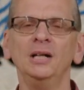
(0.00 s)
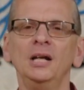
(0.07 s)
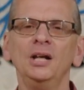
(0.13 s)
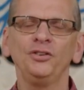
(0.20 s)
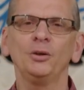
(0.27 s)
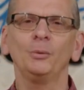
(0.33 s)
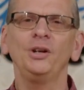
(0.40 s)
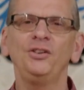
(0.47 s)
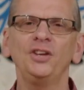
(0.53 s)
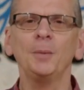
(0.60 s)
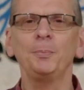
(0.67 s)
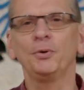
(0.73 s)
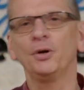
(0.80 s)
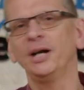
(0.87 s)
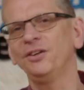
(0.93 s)
So he
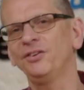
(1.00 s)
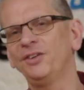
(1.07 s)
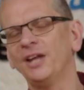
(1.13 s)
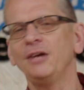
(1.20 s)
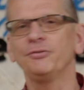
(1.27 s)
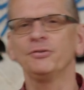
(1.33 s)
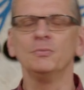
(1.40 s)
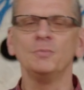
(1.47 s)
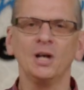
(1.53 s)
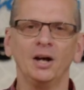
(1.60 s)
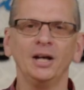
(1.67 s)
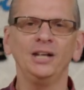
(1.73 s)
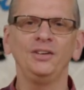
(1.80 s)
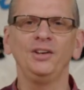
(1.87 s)
separates day from night.